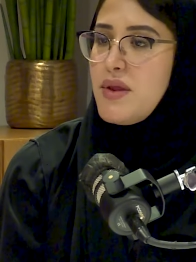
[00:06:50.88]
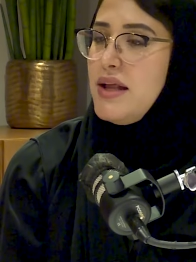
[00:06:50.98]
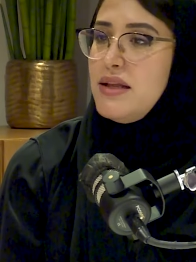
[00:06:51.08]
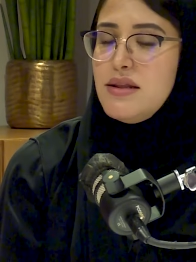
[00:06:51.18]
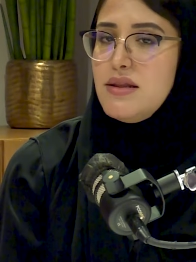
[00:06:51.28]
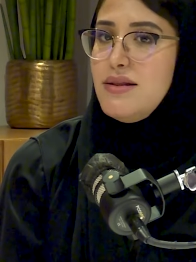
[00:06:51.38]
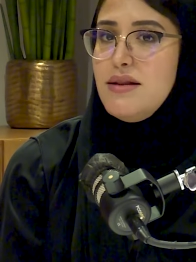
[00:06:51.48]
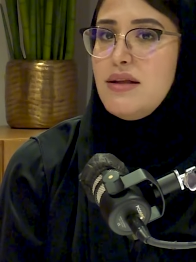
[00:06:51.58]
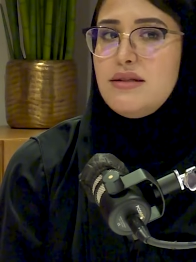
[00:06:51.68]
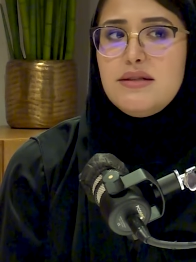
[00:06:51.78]
and
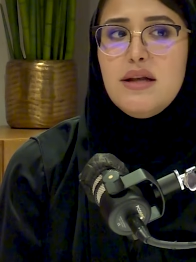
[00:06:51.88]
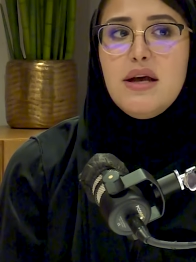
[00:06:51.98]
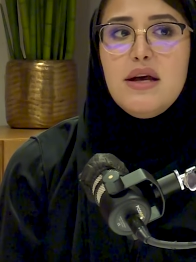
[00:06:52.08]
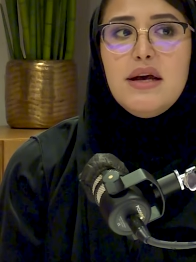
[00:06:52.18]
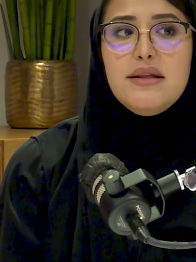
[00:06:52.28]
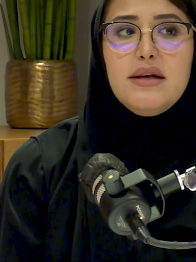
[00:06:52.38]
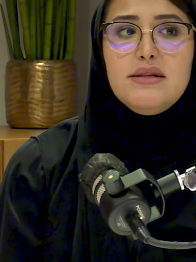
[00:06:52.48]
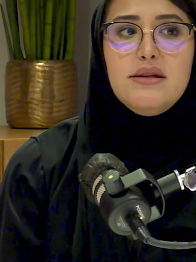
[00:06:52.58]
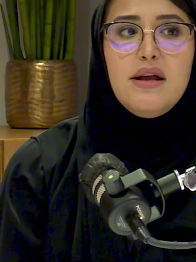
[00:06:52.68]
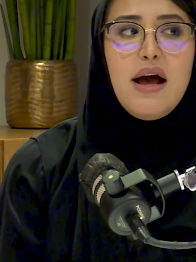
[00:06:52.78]
it
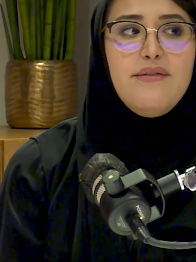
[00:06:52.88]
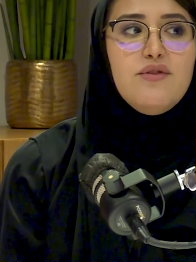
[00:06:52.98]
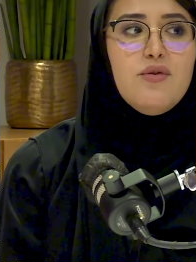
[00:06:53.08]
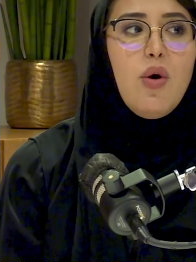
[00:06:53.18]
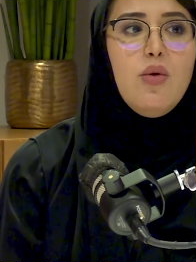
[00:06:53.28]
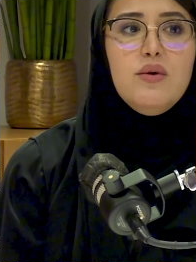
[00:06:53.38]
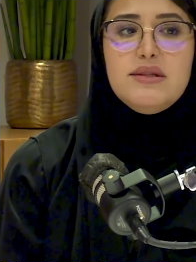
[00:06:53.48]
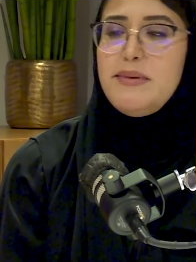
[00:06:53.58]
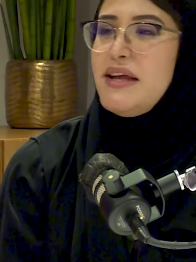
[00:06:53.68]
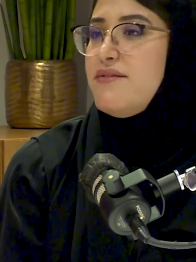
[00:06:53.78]
doesn't have to
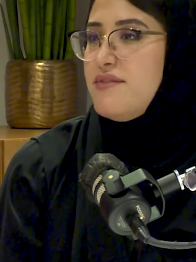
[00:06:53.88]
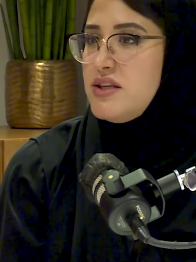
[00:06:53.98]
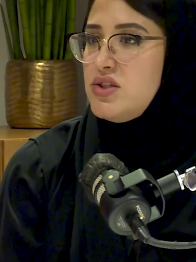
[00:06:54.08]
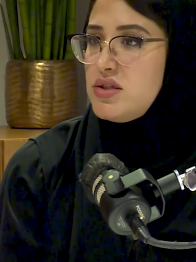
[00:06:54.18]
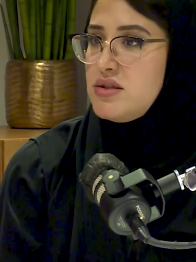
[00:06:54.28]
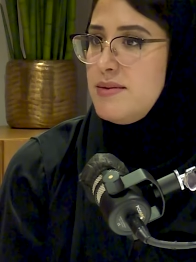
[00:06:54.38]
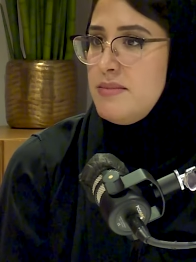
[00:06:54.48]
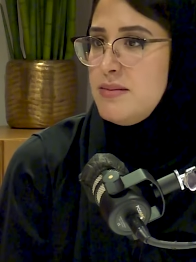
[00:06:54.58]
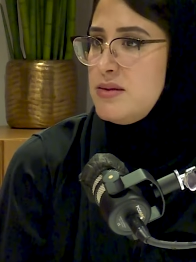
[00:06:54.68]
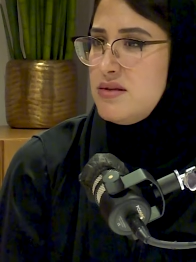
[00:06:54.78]
always be an invention.
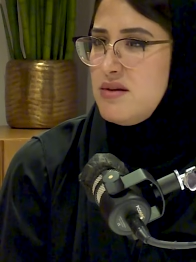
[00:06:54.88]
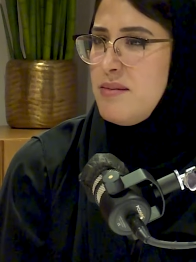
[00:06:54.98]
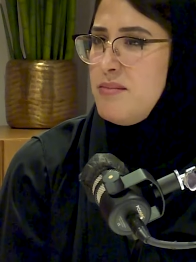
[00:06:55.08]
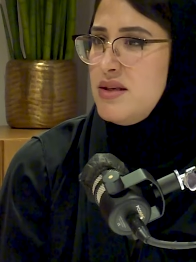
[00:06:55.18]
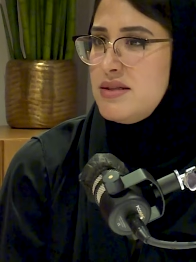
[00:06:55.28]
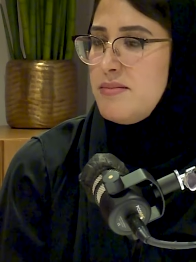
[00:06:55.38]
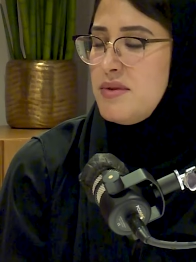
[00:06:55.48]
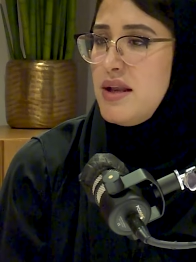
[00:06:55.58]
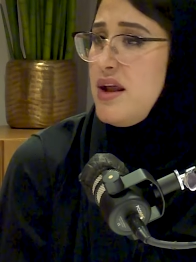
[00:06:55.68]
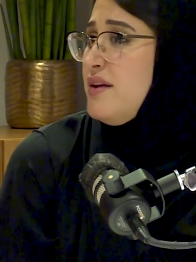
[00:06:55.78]
Sometimes it can be
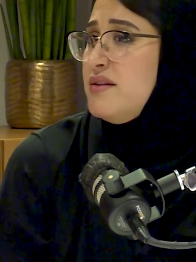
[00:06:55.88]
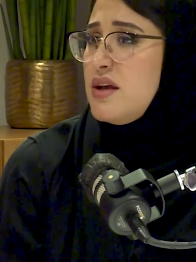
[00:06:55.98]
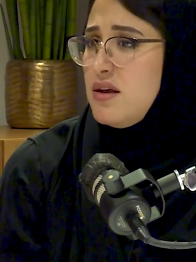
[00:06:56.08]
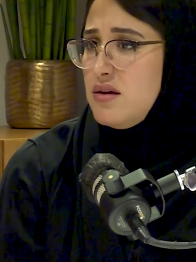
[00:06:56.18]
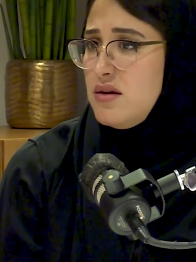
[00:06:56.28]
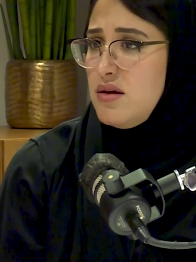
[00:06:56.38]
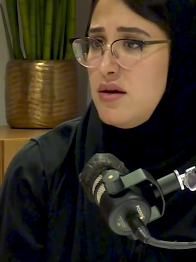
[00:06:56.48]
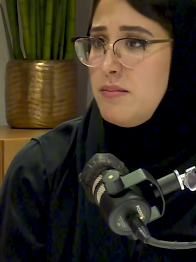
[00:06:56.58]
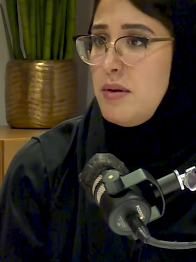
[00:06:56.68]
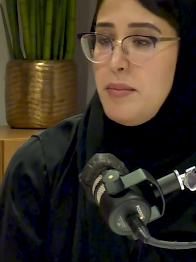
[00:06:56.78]
an idea.
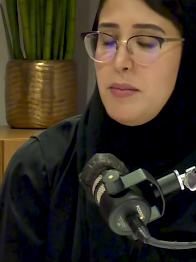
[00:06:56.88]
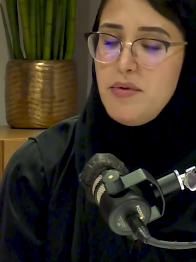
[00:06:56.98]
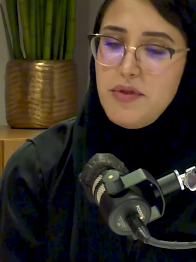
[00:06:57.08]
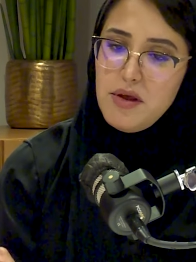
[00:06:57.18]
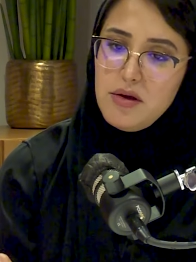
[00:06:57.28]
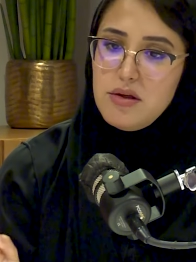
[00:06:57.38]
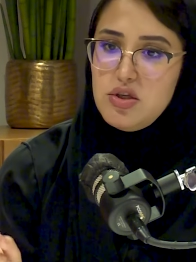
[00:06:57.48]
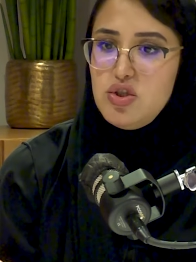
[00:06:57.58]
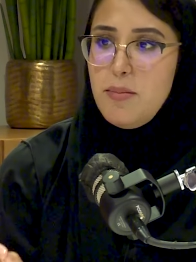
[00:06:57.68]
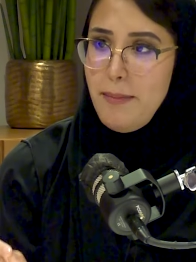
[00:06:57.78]
But people think it
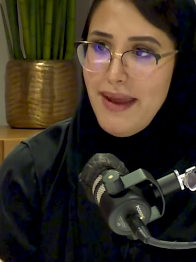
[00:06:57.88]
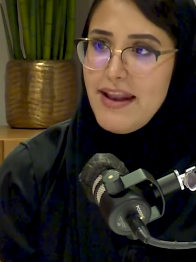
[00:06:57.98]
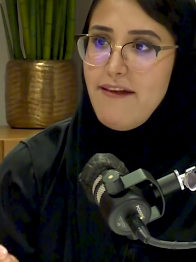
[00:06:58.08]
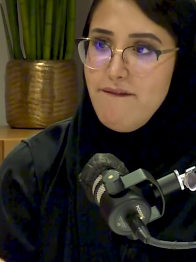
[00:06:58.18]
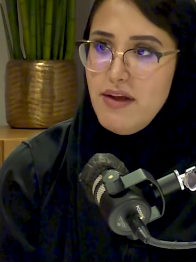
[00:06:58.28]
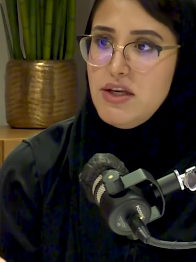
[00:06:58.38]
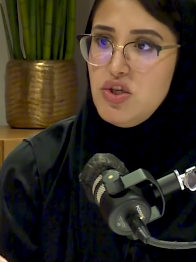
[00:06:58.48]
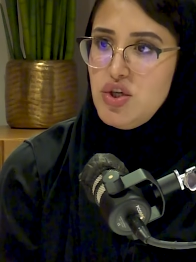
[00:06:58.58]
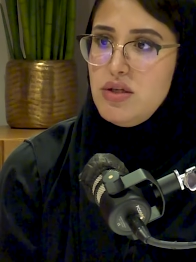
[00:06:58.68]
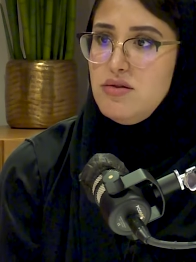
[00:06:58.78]
should be an
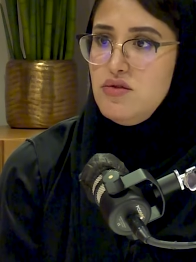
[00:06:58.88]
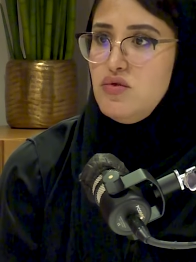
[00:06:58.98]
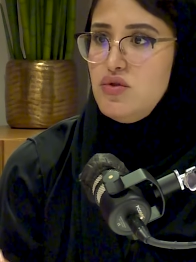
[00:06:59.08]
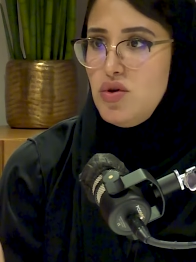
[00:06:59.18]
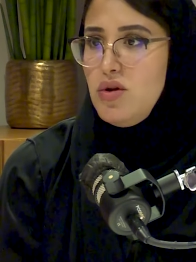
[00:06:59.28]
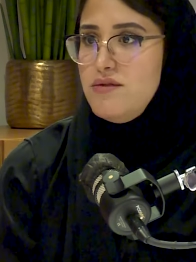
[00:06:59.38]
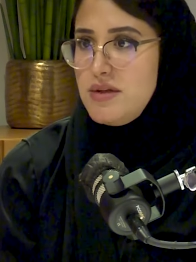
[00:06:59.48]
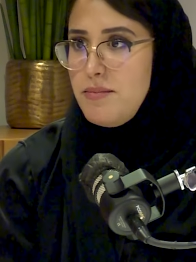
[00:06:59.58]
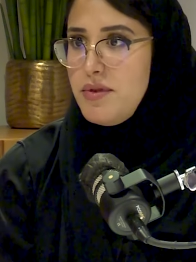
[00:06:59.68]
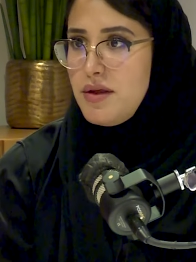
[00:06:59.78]
invention to solve
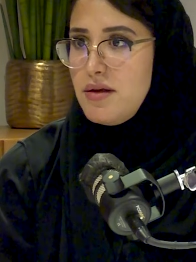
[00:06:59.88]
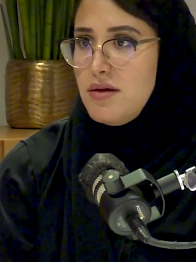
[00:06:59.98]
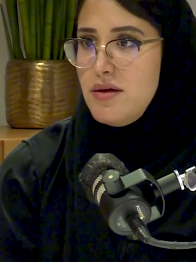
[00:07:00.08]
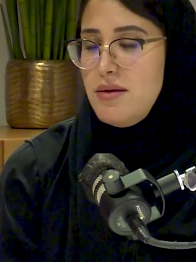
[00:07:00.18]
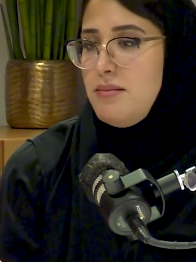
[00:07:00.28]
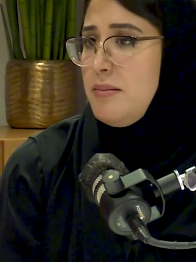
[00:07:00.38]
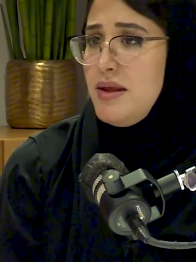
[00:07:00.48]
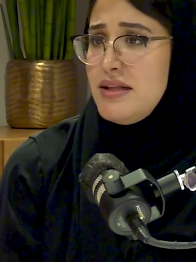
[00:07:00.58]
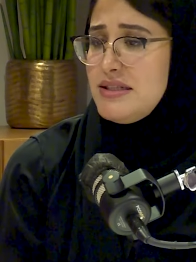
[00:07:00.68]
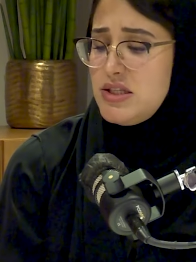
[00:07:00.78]
something. Maybe
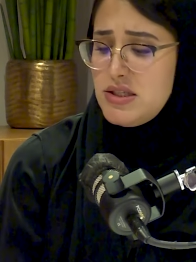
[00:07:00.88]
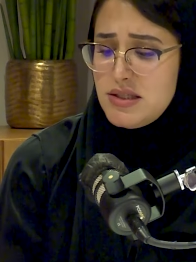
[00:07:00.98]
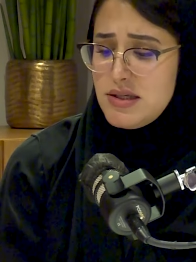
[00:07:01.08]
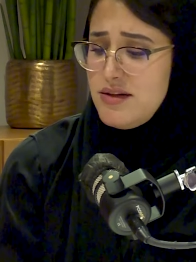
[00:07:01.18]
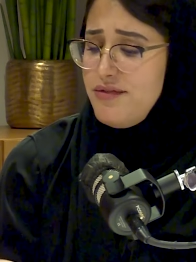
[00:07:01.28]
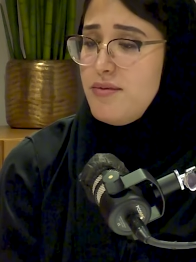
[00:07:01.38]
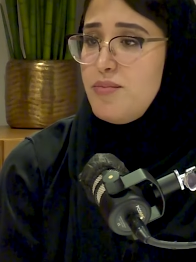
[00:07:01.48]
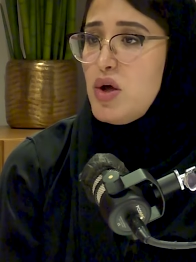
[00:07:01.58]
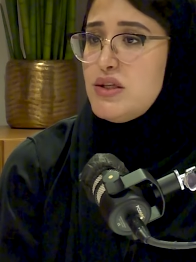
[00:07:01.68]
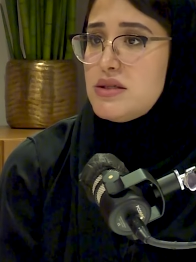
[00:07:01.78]
it's just a different
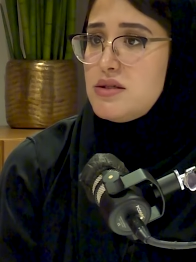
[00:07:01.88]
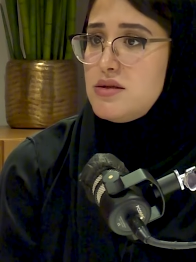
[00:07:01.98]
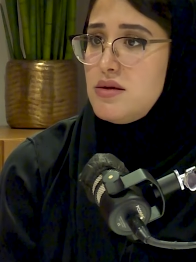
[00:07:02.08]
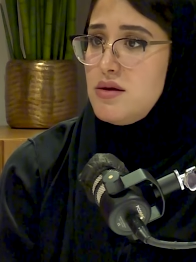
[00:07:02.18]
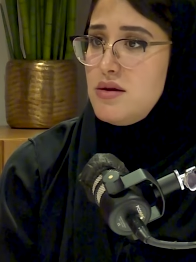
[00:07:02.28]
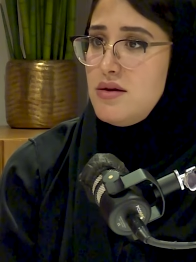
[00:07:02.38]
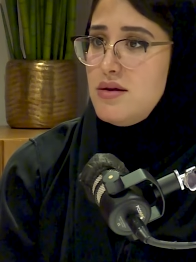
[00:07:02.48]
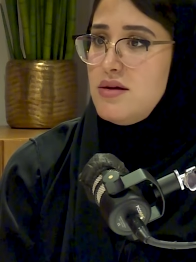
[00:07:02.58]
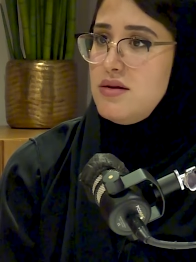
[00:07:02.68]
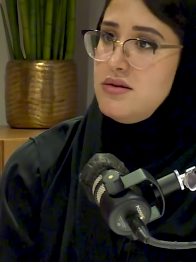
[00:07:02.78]
process.
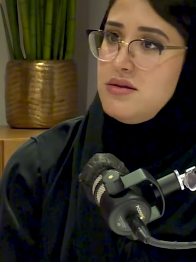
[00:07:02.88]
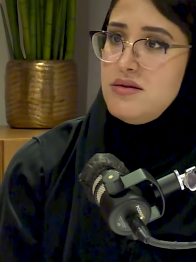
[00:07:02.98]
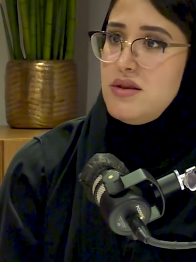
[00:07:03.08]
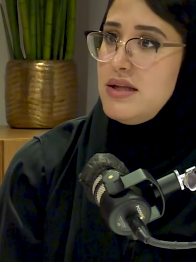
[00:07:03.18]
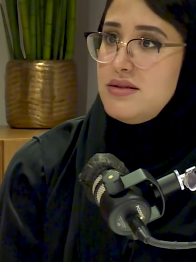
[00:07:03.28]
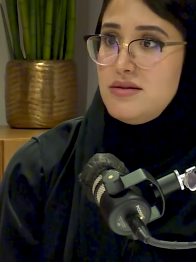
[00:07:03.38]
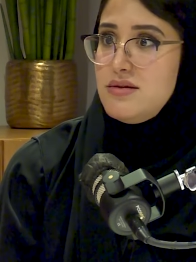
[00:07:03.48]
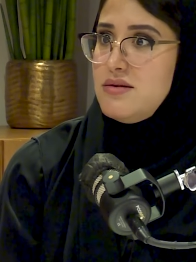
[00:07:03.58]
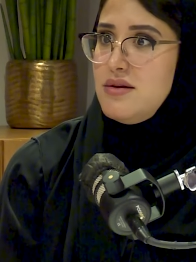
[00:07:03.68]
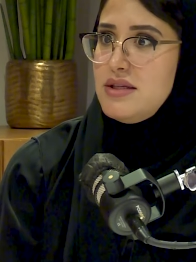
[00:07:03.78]

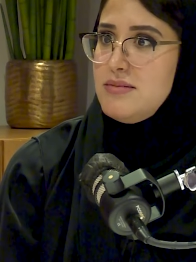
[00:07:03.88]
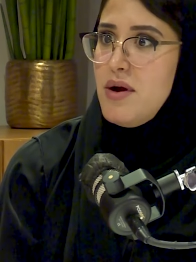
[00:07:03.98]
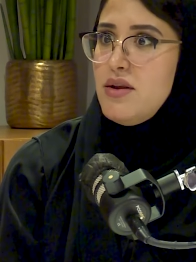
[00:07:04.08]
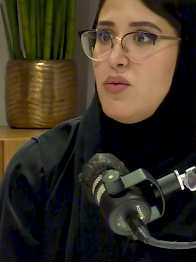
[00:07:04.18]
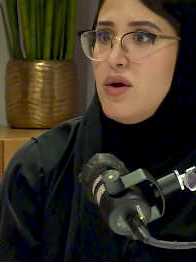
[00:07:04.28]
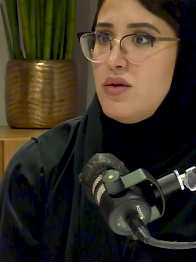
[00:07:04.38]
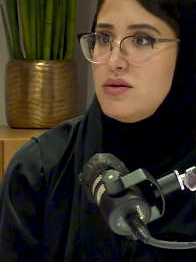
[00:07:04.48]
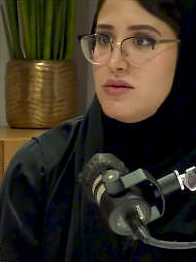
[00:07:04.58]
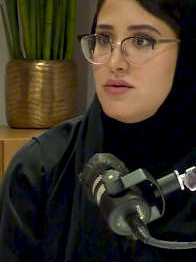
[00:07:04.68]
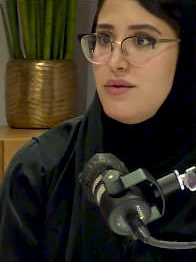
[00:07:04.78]
That's a smart way also